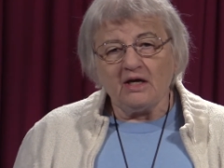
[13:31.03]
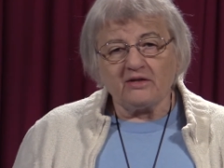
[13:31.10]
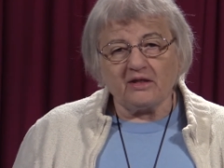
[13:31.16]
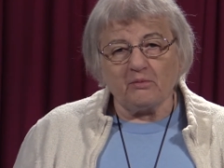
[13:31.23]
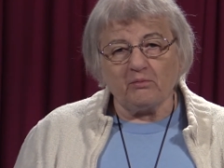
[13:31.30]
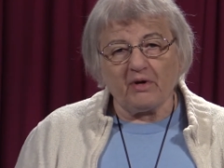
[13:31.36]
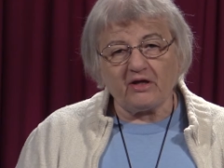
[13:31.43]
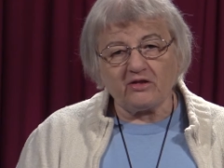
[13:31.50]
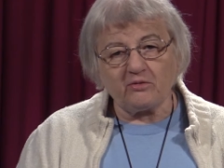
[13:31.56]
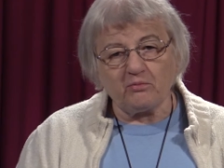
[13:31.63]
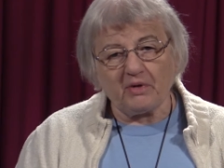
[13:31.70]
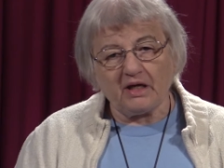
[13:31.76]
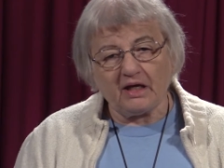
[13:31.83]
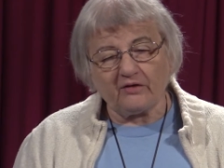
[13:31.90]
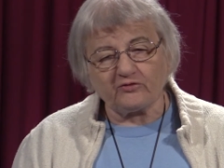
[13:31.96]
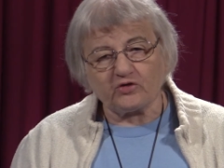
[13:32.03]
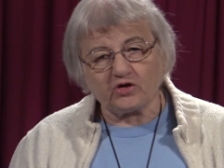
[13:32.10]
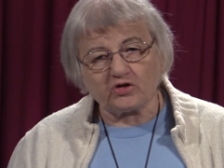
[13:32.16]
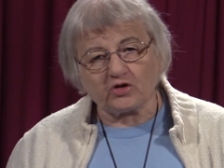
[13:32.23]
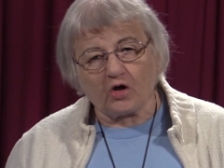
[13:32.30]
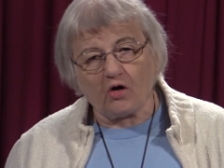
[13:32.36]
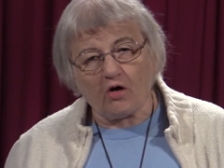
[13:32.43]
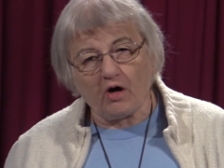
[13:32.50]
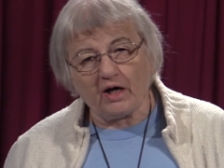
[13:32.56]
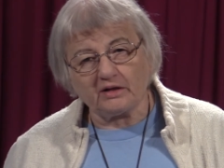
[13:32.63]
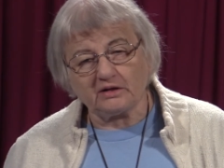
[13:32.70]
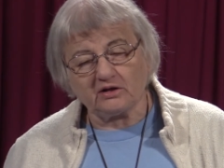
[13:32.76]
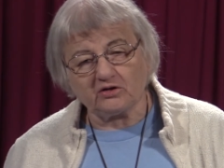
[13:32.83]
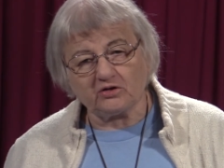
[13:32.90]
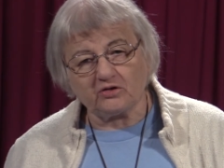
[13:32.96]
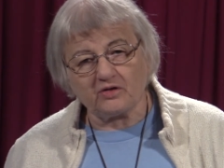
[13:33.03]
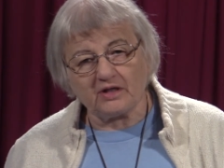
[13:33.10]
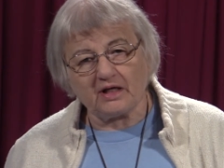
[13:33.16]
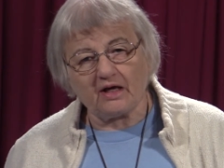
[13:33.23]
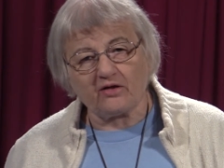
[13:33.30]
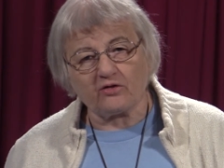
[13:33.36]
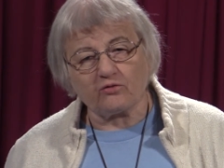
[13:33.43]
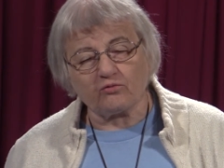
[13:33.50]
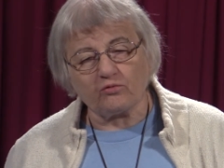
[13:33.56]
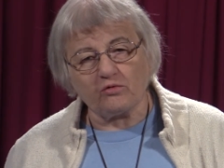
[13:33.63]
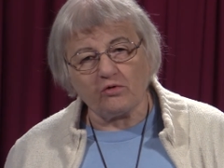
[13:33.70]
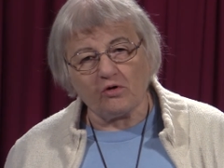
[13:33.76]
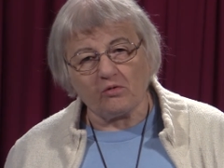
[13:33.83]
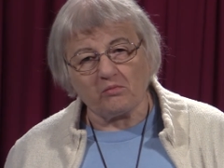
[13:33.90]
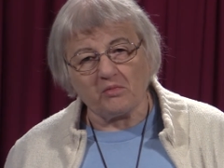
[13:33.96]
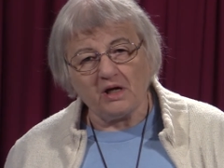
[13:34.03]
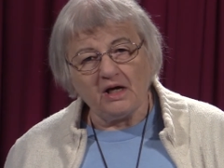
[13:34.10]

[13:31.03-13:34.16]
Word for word: the mother may have just gone into the other room.